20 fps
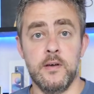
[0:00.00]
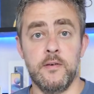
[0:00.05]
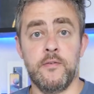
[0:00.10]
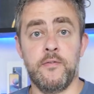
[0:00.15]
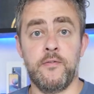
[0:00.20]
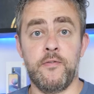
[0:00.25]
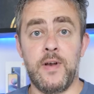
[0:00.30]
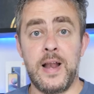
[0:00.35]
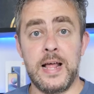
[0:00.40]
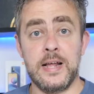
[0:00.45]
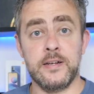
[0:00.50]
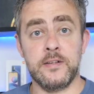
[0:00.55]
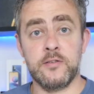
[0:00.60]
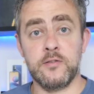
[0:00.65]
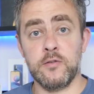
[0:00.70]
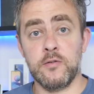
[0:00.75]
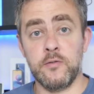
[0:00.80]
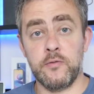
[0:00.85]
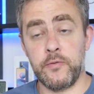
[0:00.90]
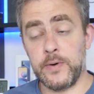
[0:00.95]
flat
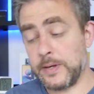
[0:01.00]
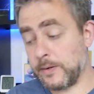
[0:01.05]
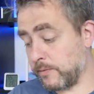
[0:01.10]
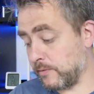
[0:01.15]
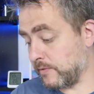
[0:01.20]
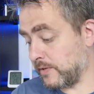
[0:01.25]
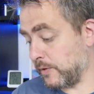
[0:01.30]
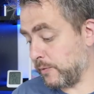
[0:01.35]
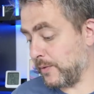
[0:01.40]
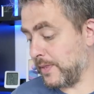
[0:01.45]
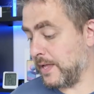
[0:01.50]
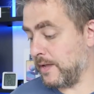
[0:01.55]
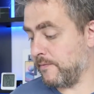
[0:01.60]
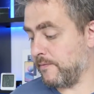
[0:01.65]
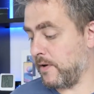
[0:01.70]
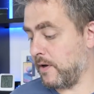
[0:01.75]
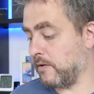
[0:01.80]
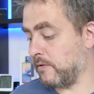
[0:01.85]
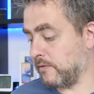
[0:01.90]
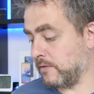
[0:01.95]
sort of frequency with
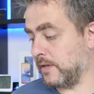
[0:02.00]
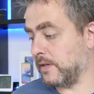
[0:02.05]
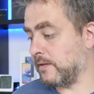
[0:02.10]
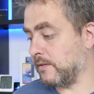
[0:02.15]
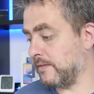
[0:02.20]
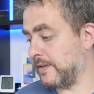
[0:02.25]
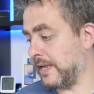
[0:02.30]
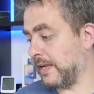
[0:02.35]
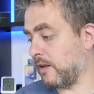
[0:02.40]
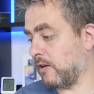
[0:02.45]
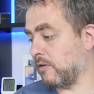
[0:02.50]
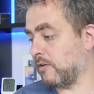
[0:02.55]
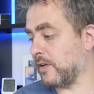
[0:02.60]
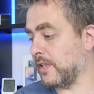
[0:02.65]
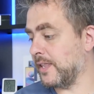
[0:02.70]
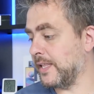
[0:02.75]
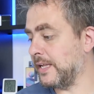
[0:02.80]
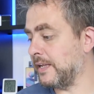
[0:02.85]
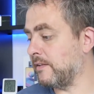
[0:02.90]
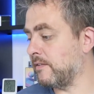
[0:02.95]
earphones, and take a look
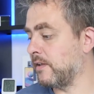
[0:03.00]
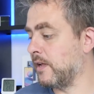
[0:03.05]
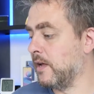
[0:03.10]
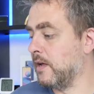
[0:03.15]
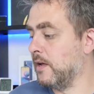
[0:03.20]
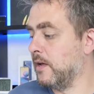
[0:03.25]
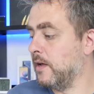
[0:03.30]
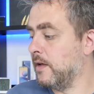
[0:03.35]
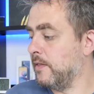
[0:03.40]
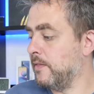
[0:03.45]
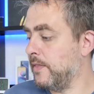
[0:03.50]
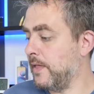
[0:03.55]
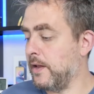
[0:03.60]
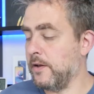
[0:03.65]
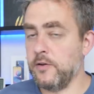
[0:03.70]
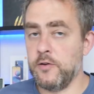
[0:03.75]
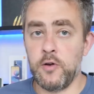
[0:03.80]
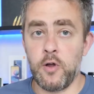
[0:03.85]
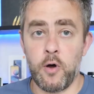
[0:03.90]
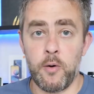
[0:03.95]
at these, they're
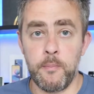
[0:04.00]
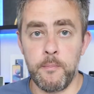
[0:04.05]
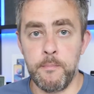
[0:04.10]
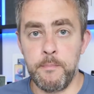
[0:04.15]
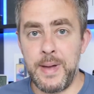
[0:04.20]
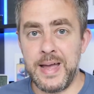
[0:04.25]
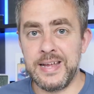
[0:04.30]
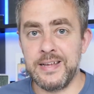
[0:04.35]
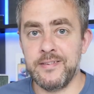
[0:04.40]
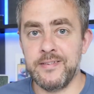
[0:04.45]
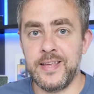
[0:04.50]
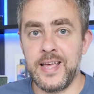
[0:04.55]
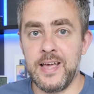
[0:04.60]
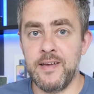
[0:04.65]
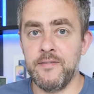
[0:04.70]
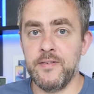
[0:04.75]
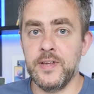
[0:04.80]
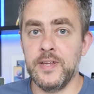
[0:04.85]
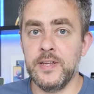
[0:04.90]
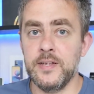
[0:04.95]
not bass
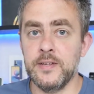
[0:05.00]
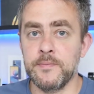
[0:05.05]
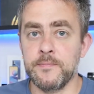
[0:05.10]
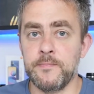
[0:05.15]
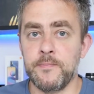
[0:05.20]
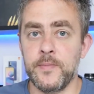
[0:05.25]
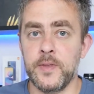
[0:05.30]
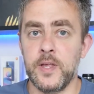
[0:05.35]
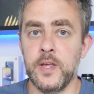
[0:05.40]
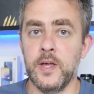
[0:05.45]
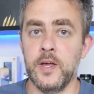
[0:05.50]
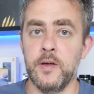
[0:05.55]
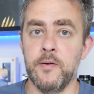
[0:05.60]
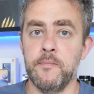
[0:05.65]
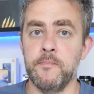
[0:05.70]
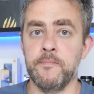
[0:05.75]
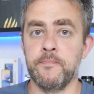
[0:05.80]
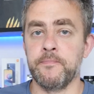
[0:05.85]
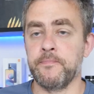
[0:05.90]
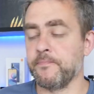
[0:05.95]
heavy,
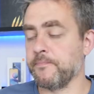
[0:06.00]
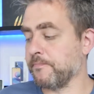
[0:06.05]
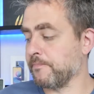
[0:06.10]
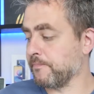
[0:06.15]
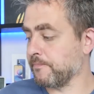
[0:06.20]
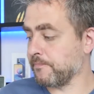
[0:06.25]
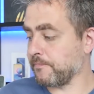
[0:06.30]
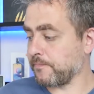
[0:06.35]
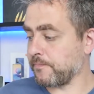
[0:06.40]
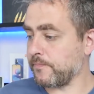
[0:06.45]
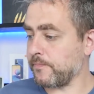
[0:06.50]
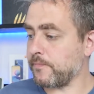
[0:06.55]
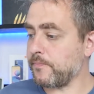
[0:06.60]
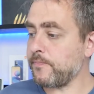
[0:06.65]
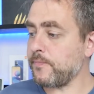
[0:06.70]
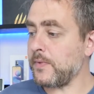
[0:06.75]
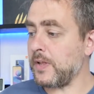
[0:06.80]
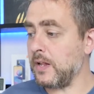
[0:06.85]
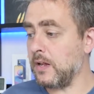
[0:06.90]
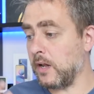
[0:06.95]

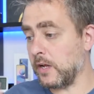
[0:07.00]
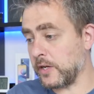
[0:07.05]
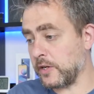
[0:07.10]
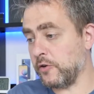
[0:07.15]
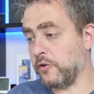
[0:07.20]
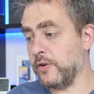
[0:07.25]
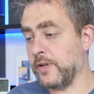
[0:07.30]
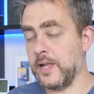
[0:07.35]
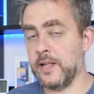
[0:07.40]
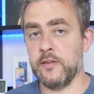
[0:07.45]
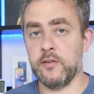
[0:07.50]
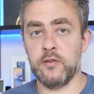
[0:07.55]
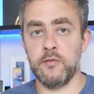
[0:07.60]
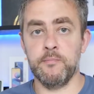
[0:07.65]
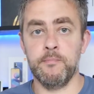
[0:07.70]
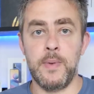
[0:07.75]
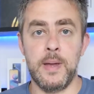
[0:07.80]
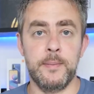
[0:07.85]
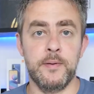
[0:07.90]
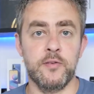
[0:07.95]
like you do get
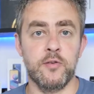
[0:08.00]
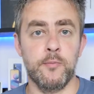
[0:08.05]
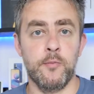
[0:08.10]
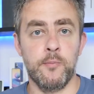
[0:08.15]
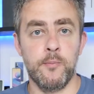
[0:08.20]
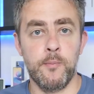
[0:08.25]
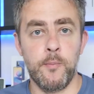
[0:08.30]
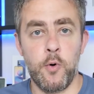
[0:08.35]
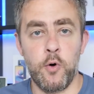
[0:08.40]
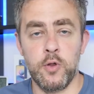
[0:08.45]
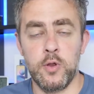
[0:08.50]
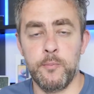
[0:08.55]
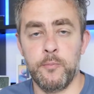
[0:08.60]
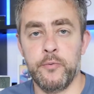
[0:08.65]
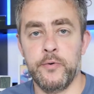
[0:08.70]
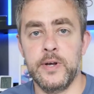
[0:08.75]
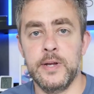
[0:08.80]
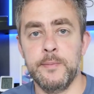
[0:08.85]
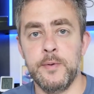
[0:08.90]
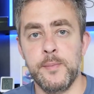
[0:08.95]
some, maybe some more of the
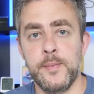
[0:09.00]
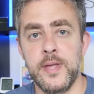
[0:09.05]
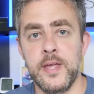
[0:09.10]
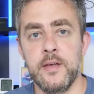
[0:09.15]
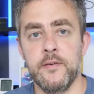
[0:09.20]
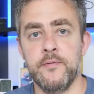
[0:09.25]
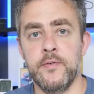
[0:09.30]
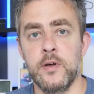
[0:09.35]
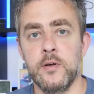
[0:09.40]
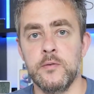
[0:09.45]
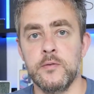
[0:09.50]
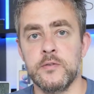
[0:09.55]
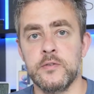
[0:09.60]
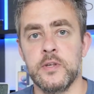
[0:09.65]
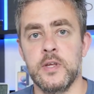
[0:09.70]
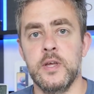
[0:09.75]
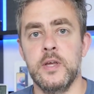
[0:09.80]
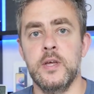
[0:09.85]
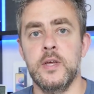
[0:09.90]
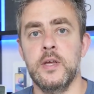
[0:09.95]
premium
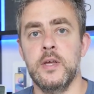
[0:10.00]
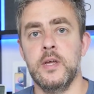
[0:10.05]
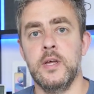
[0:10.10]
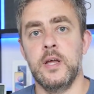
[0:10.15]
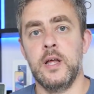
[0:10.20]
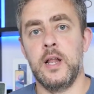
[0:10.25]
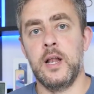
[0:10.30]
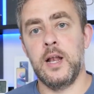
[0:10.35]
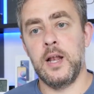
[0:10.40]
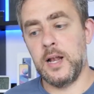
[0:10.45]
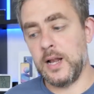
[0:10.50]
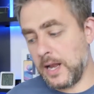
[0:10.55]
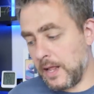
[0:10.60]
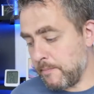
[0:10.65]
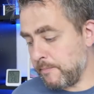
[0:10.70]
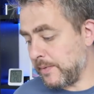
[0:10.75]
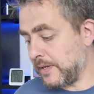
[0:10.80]
earphones. Let